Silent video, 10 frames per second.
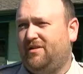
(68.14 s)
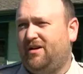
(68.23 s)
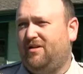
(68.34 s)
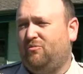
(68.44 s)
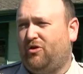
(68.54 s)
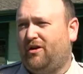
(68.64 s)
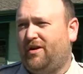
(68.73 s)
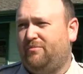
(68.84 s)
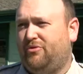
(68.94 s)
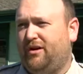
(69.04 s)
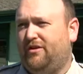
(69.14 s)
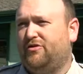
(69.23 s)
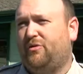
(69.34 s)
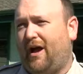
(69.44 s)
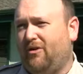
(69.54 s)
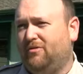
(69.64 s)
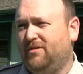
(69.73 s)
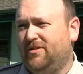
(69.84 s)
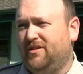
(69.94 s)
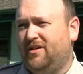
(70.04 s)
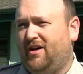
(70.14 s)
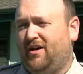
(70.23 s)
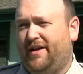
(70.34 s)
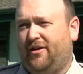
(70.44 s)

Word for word: Um, we're in a pretty good drought. Uh,